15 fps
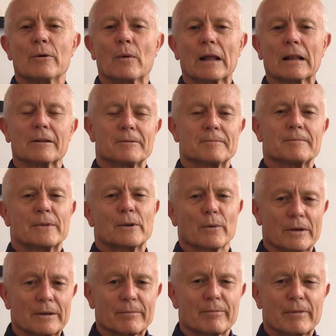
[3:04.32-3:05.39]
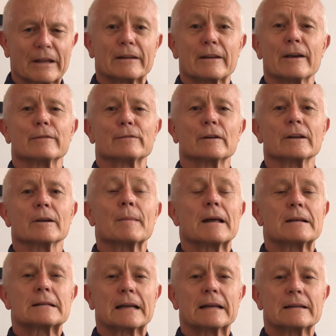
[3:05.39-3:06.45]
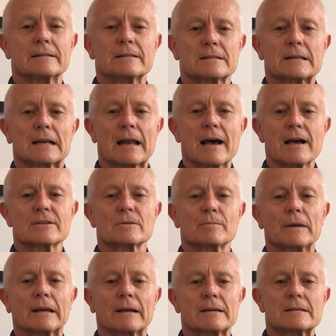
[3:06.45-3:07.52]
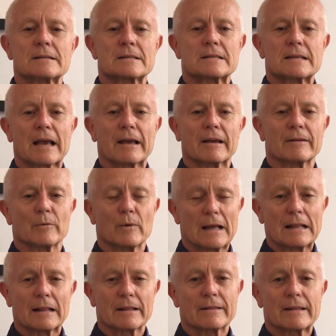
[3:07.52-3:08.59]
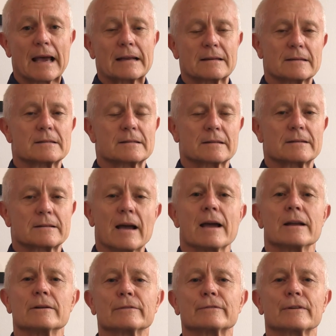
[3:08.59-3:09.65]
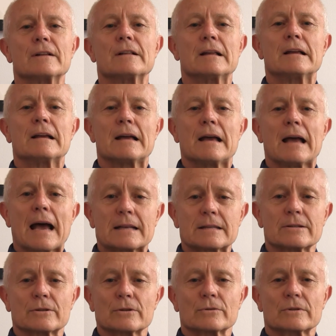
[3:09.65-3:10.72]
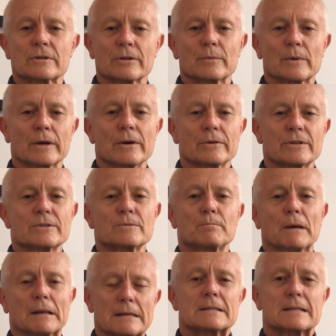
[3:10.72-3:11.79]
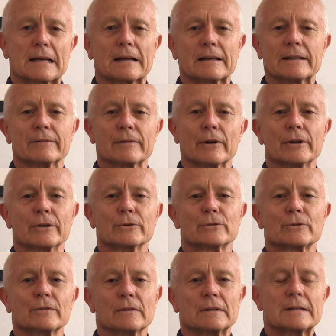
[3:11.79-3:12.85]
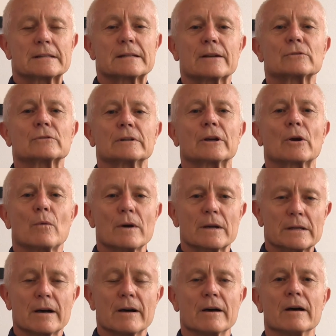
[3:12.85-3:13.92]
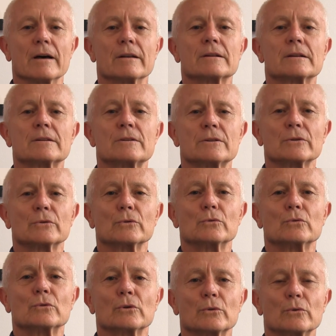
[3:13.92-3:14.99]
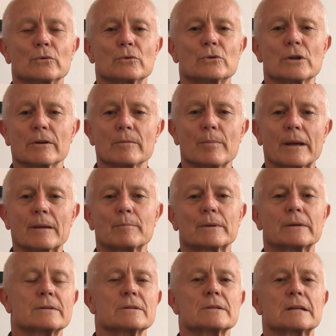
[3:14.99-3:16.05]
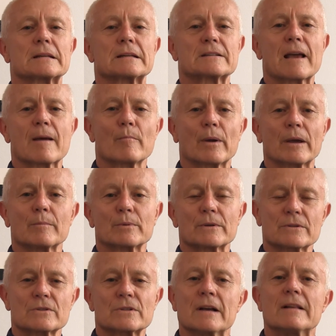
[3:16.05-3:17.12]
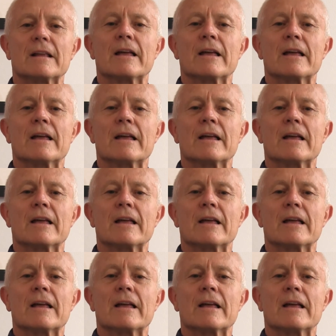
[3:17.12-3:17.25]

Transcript: well, you want to think carefully about taking this class, because while that kind of attitude to the world is politically very useful, it's actually quite hard to do term papers and exam papers